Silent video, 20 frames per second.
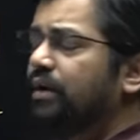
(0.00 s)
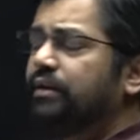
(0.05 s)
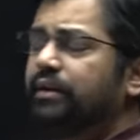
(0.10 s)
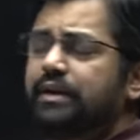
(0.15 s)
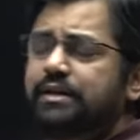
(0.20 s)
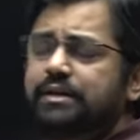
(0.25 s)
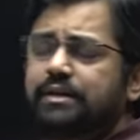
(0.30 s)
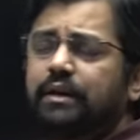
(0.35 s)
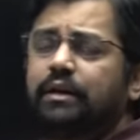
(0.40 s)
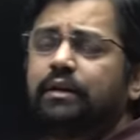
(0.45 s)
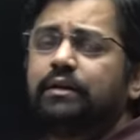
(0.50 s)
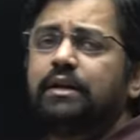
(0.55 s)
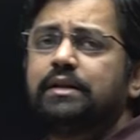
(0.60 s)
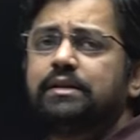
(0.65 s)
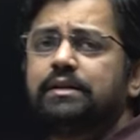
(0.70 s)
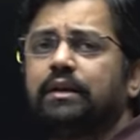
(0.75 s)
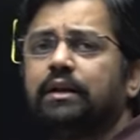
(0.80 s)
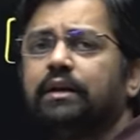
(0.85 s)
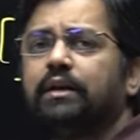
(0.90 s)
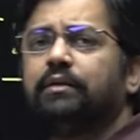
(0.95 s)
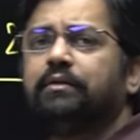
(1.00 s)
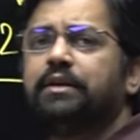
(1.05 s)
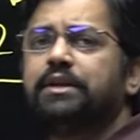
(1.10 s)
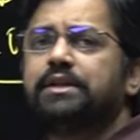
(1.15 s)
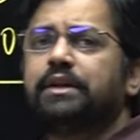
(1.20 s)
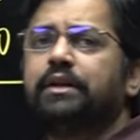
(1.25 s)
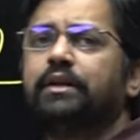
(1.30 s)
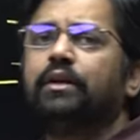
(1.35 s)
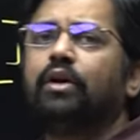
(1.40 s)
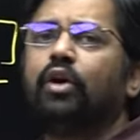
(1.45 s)
this uh, this uh,
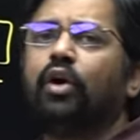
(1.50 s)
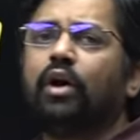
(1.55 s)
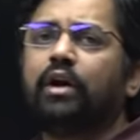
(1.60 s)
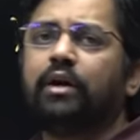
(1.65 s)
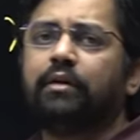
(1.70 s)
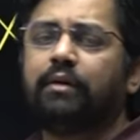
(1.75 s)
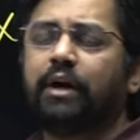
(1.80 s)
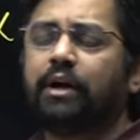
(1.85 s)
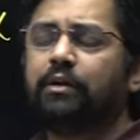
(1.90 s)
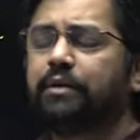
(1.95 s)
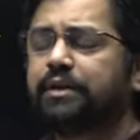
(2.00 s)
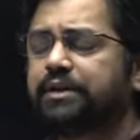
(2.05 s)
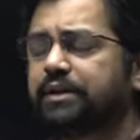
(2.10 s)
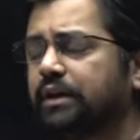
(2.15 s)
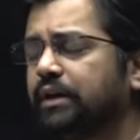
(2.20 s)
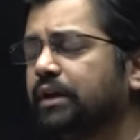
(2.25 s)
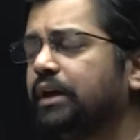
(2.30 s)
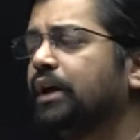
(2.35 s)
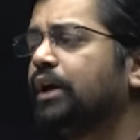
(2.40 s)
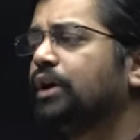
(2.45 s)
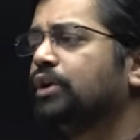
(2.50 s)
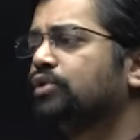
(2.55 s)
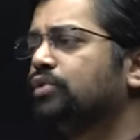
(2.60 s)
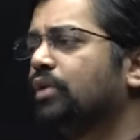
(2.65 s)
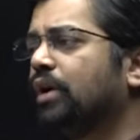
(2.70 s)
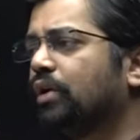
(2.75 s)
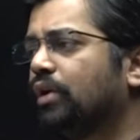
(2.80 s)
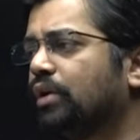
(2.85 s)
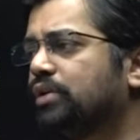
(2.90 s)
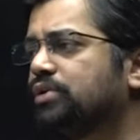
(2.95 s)
revision or evaluation, you
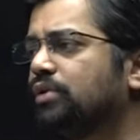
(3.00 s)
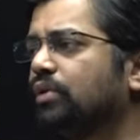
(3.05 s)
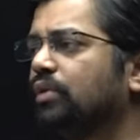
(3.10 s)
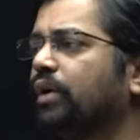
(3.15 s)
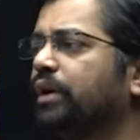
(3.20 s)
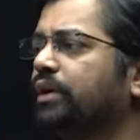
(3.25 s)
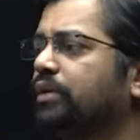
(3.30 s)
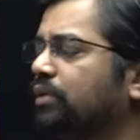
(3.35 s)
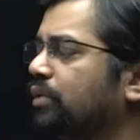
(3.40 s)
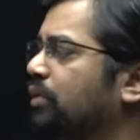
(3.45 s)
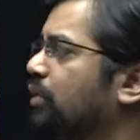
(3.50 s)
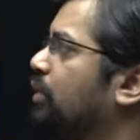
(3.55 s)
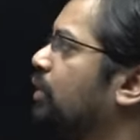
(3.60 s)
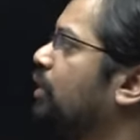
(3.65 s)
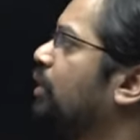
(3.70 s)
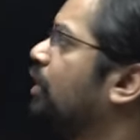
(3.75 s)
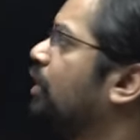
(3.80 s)
are also going to know